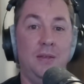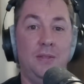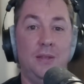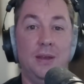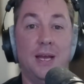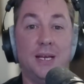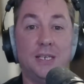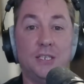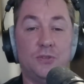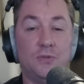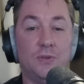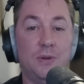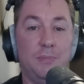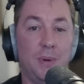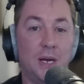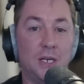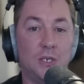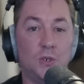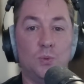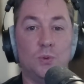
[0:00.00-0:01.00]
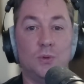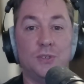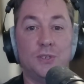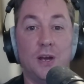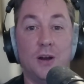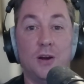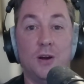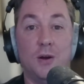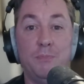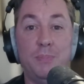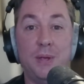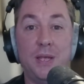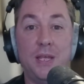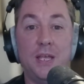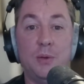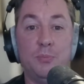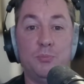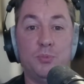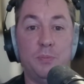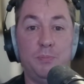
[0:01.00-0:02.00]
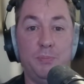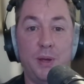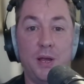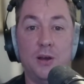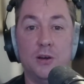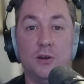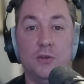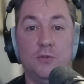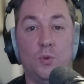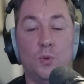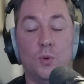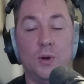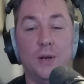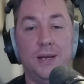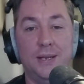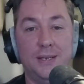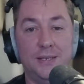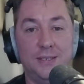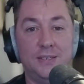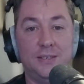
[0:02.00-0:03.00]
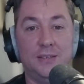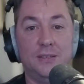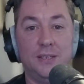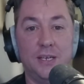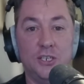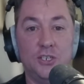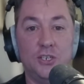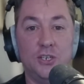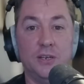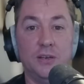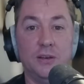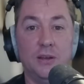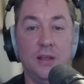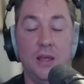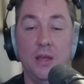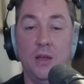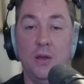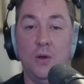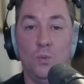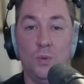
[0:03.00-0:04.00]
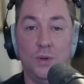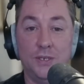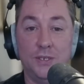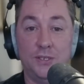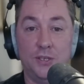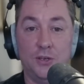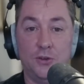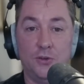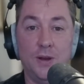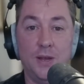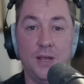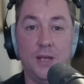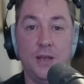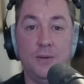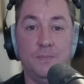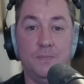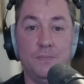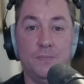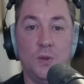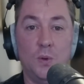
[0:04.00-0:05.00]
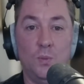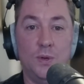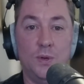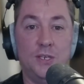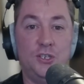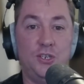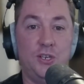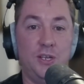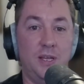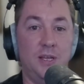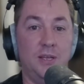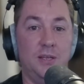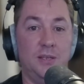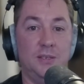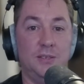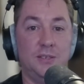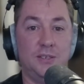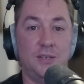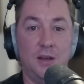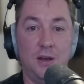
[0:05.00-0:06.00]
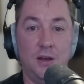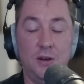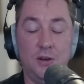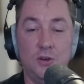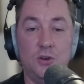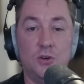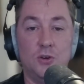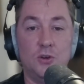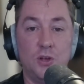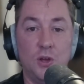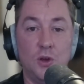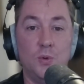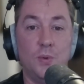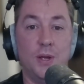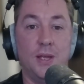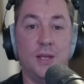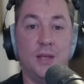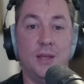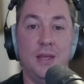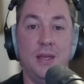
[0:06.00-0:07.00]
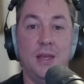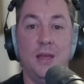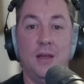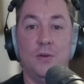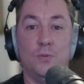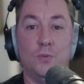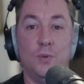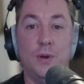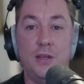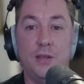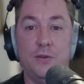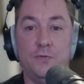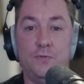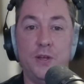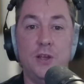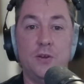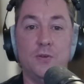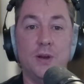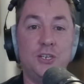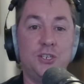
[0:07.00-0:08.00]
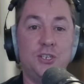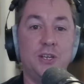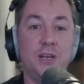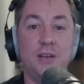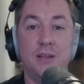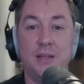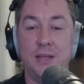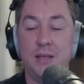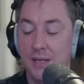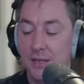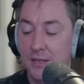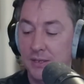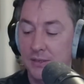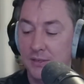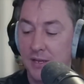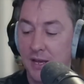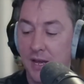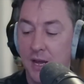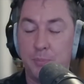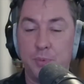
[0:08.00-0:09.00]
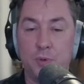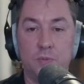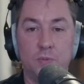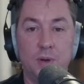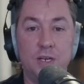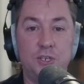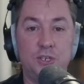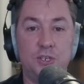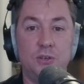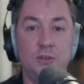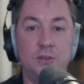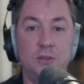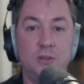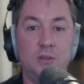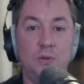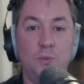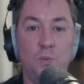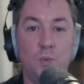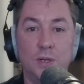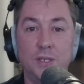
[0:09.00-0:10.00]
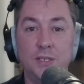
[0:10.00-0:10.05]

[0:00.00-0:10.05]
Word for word: and the next 3 modules are being prepared for installation once the crane, which is undergoing reconfiguration, is operational